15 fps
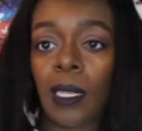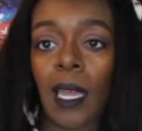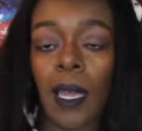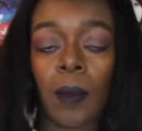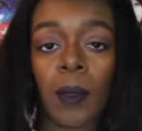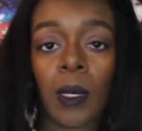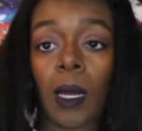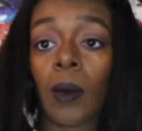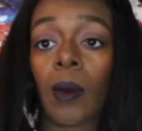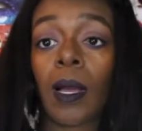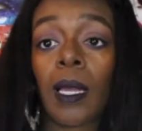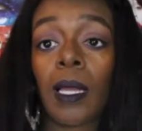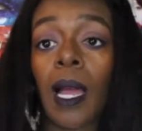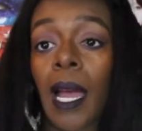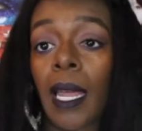I had went out.
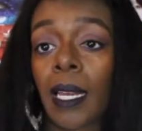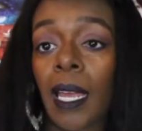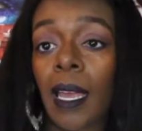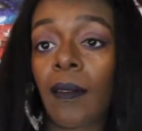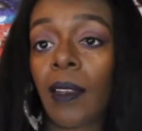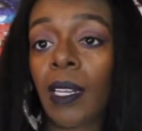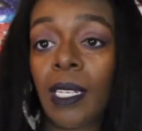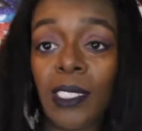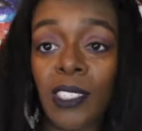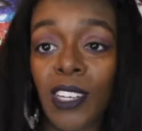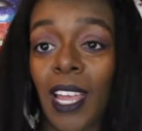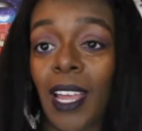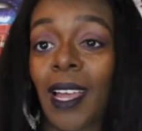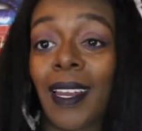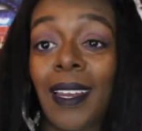I didn't have any
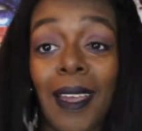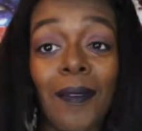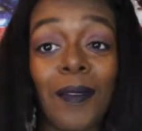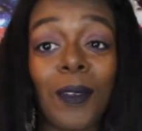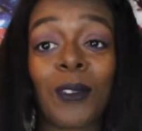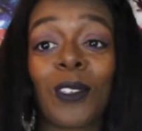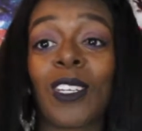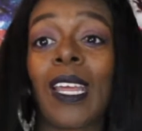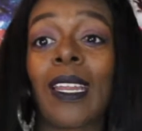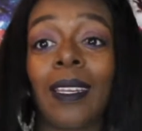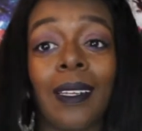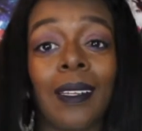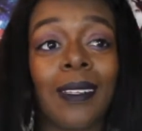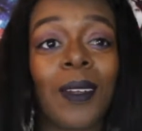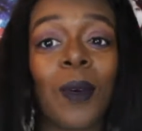I have no
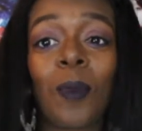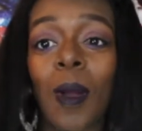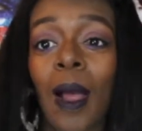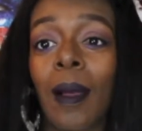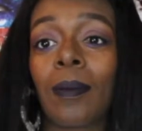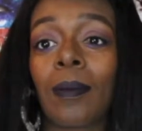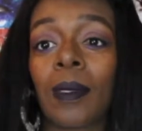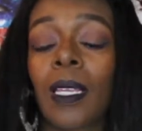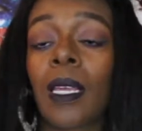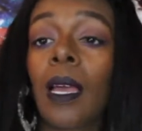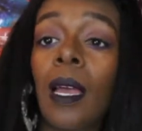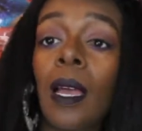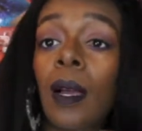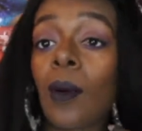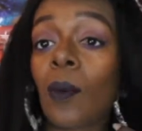shedding, no problems.
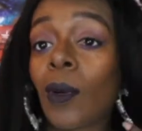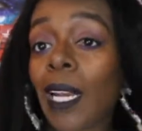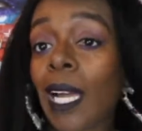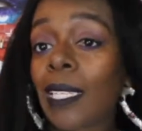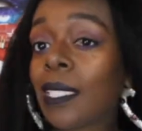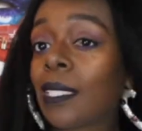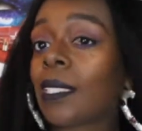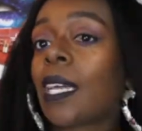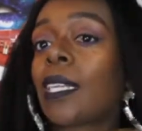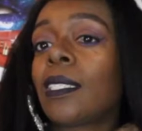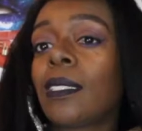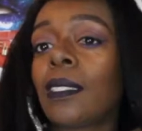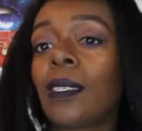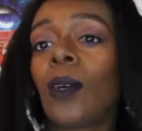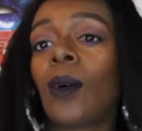When I decided
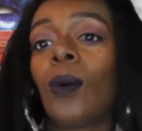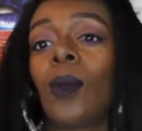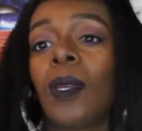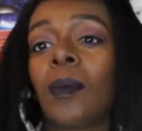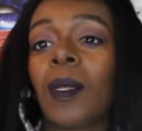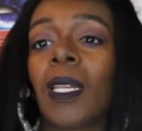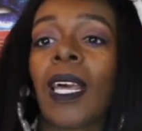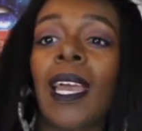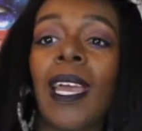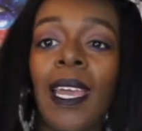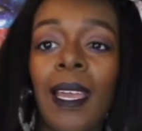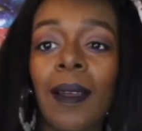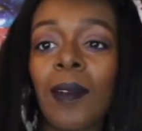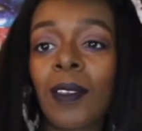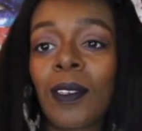to go and be like,
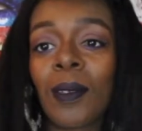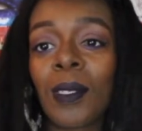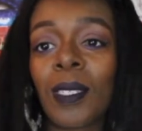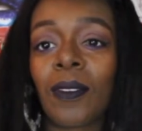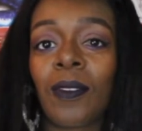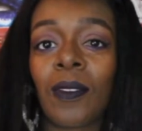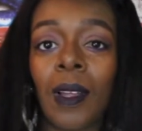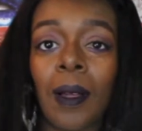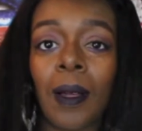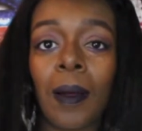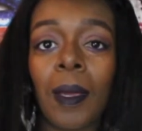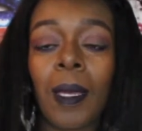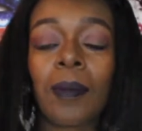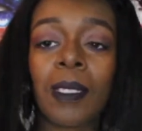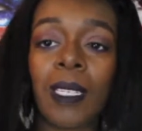hey, I'm going to use the
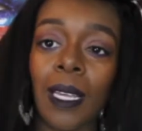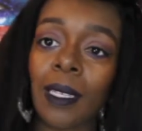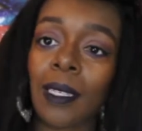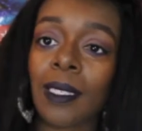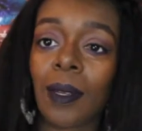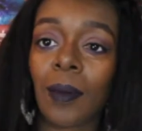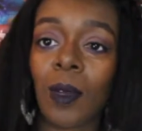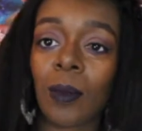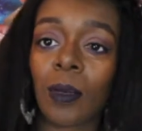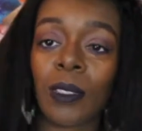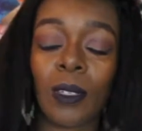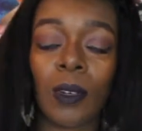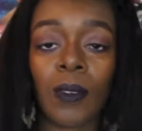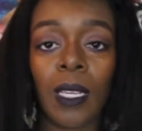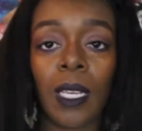heat protectant because I want to
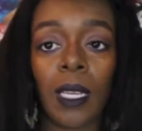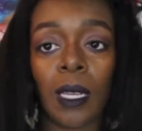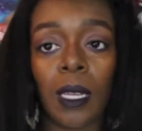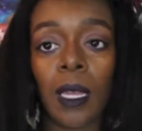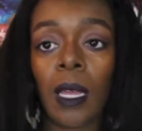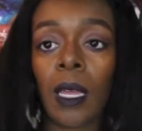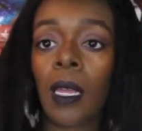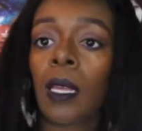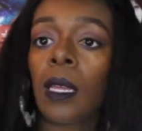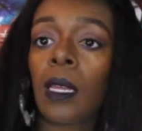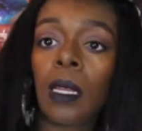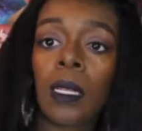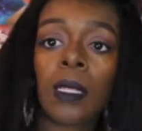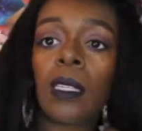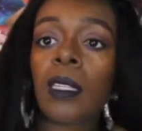preserve the hair,
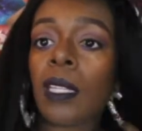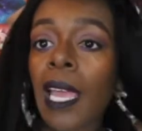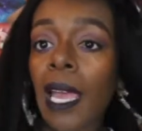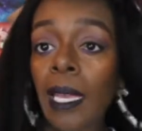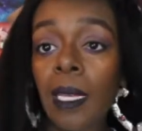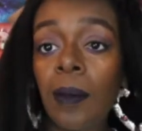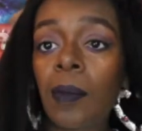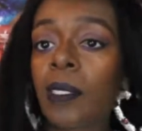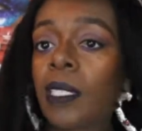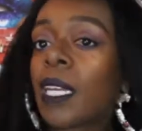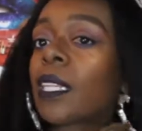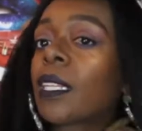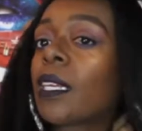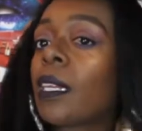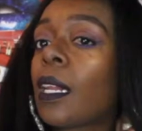that heat
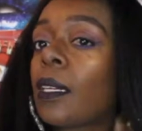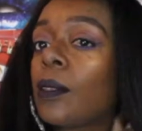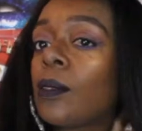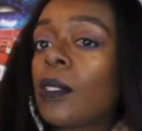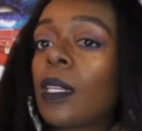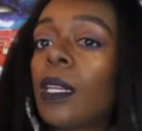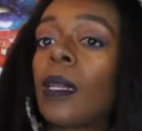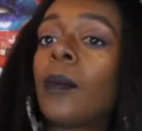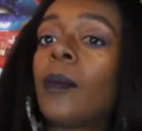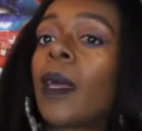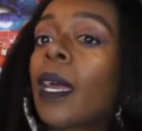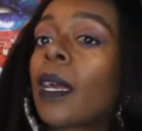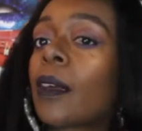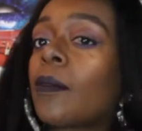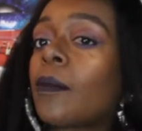protectant, I use it in the
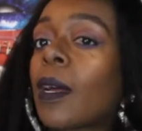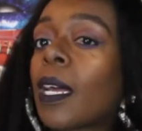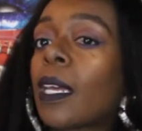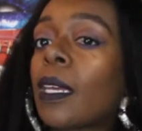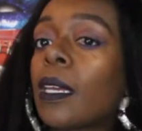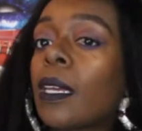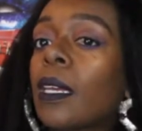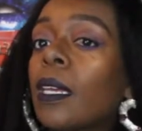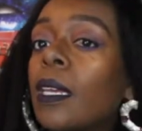back of my hair.